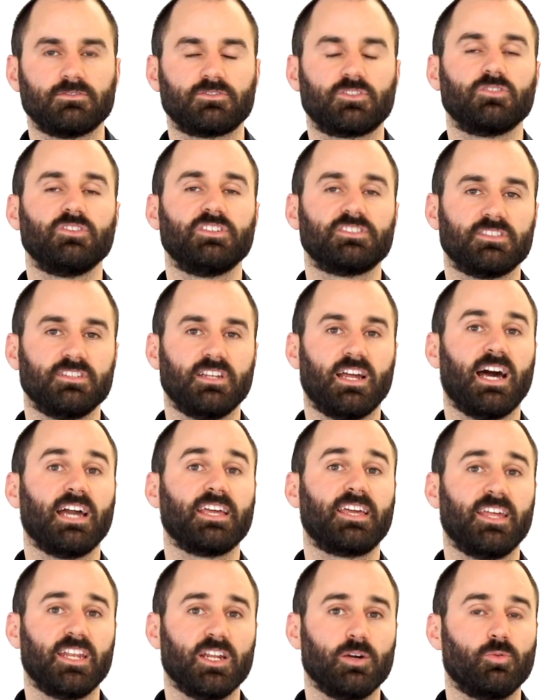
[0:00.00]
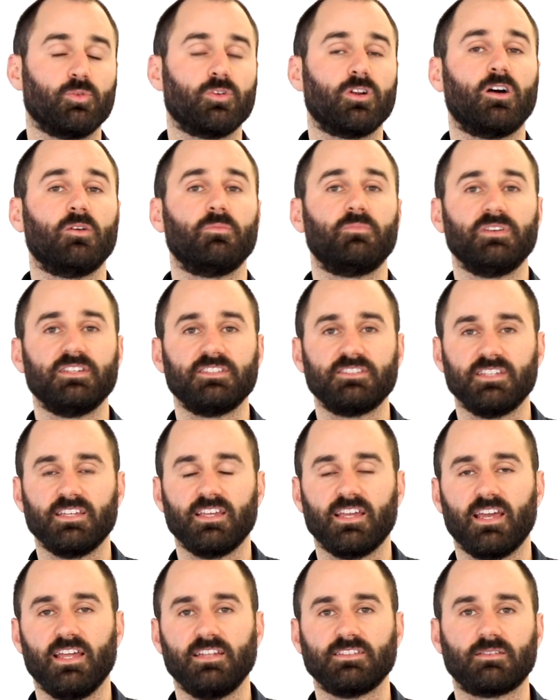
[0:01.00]
So listen, I get it, we're all
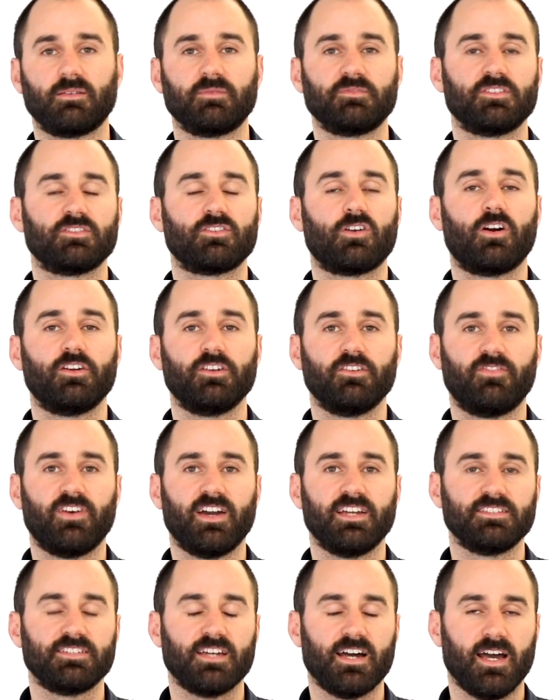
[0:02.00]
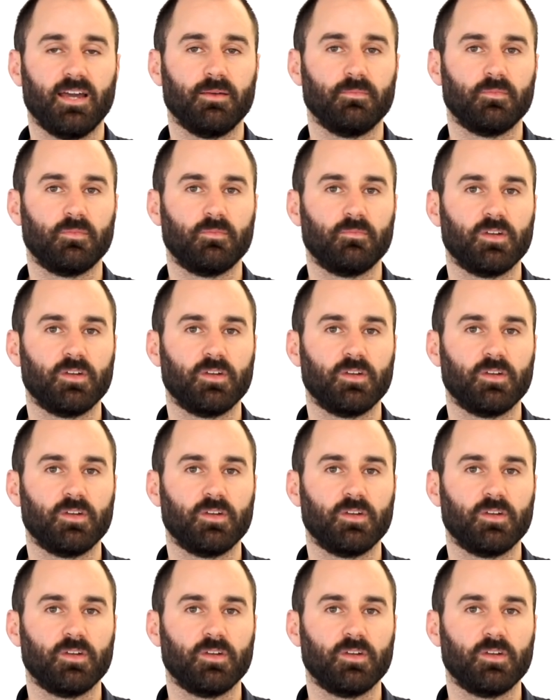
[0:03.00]
busy and sometimes it's hard to find time.